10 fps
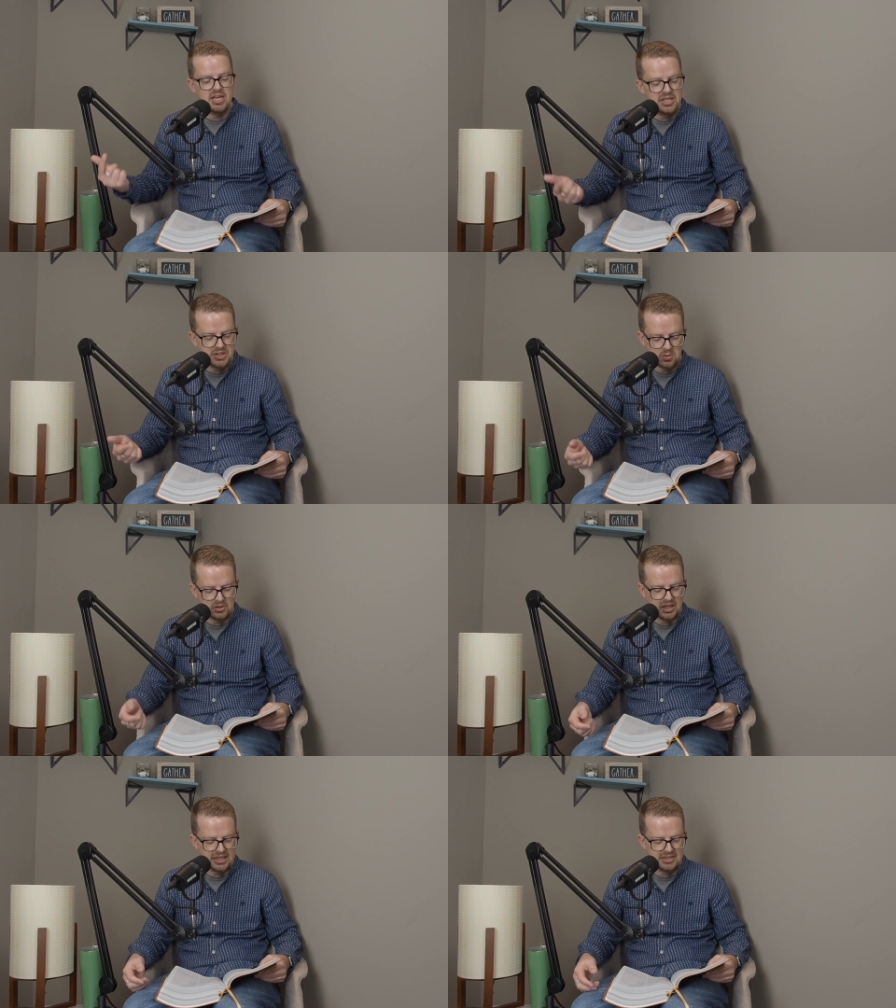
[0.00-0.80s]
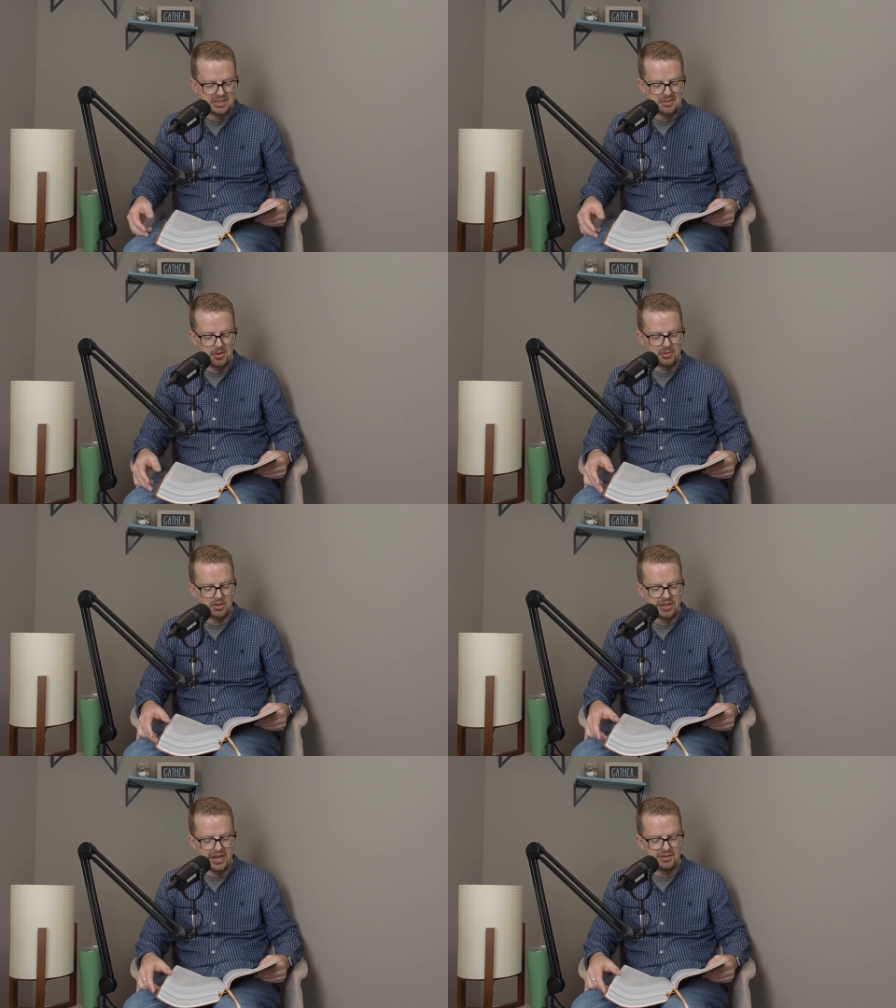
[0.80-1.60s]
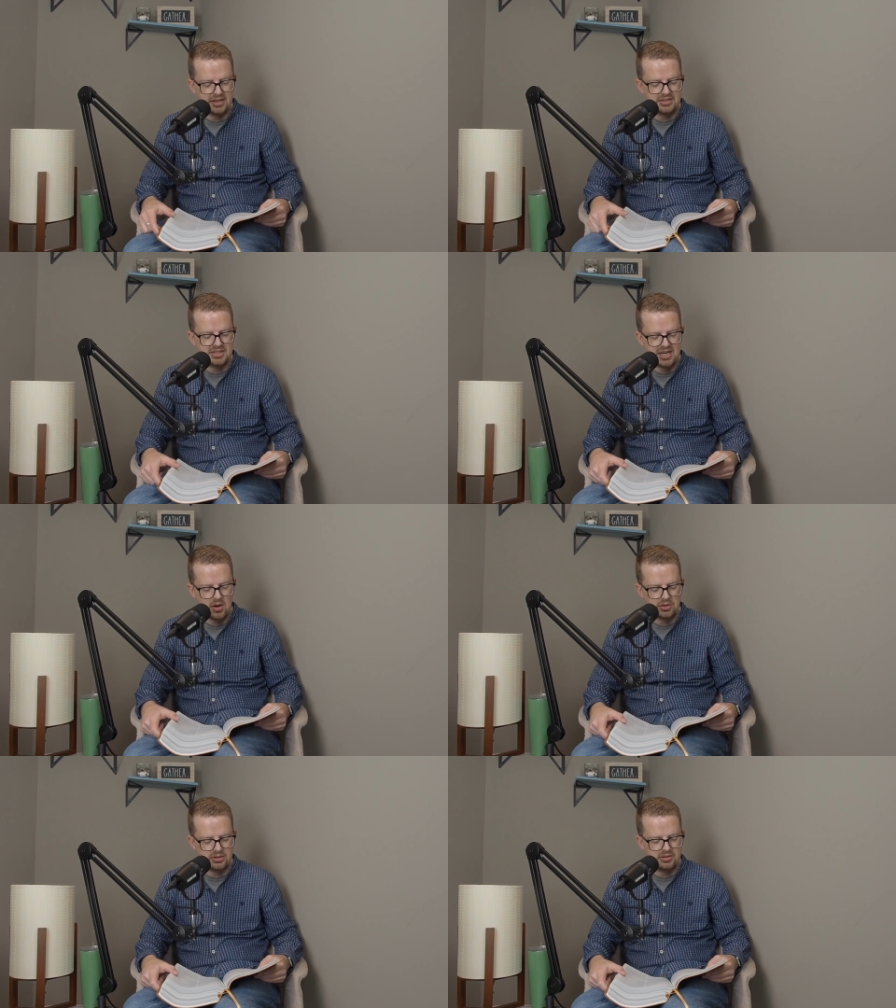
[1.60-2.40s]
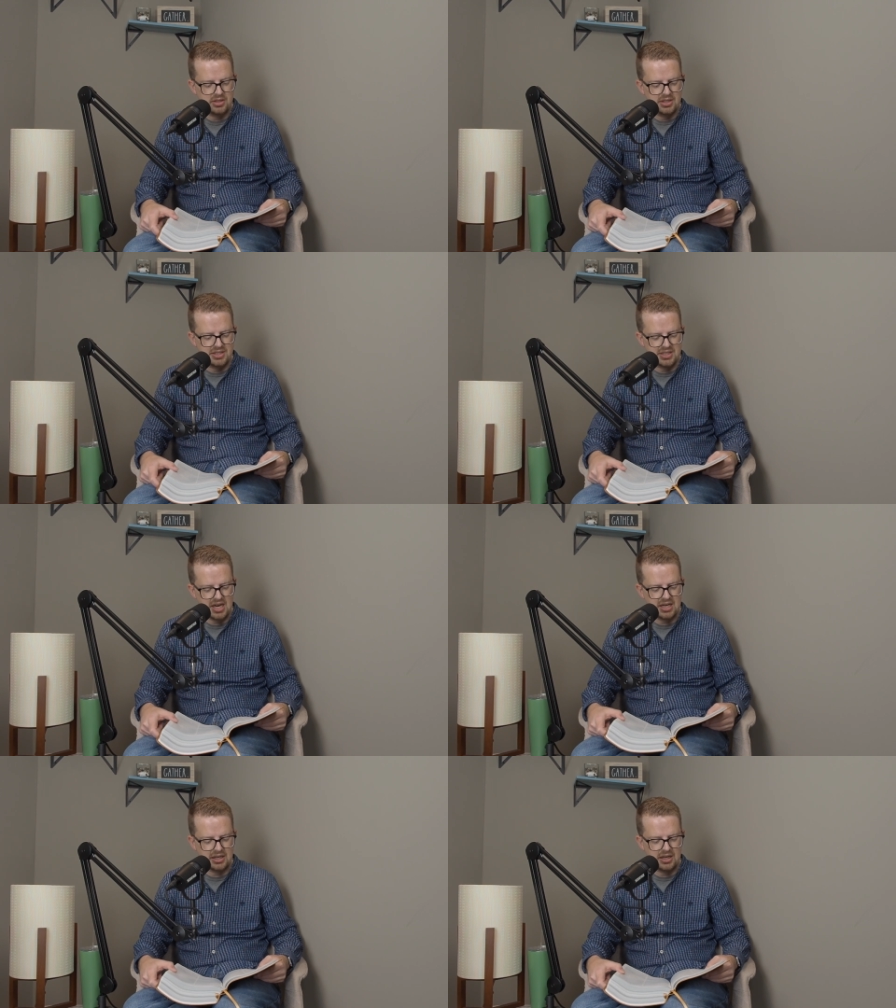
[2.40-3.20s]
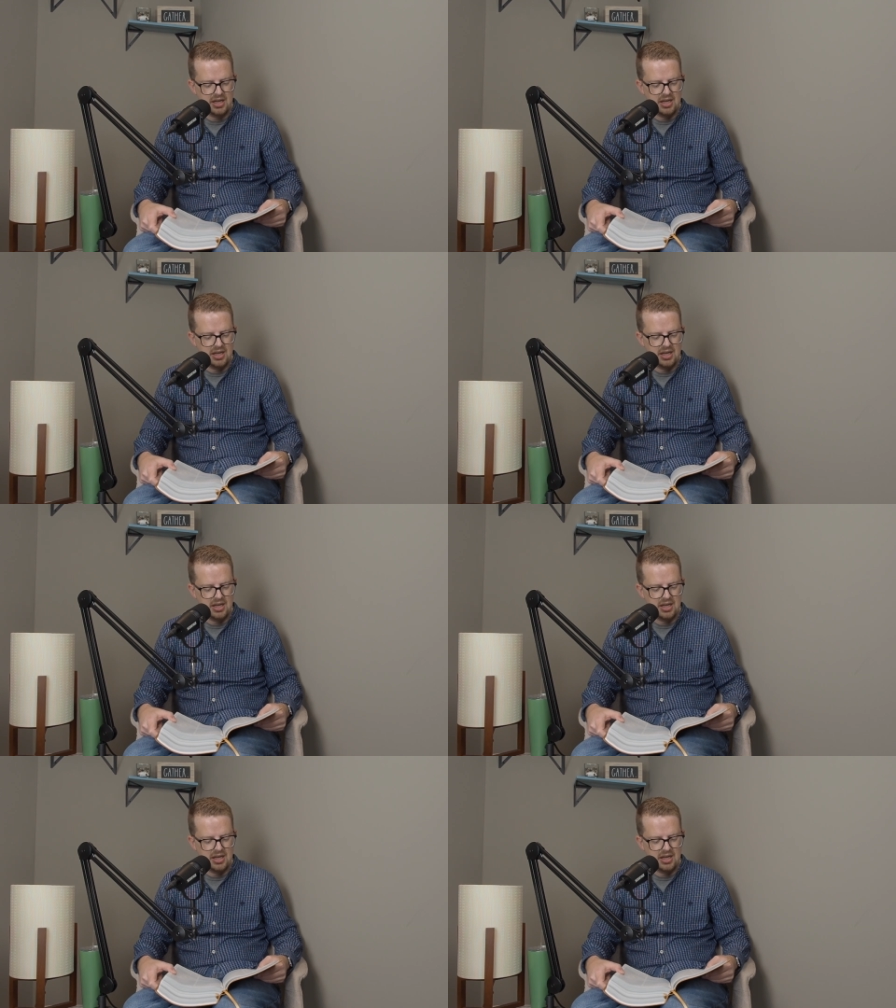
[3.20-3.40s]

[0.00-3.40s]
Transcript: Israelites about the land they had scouted, saying,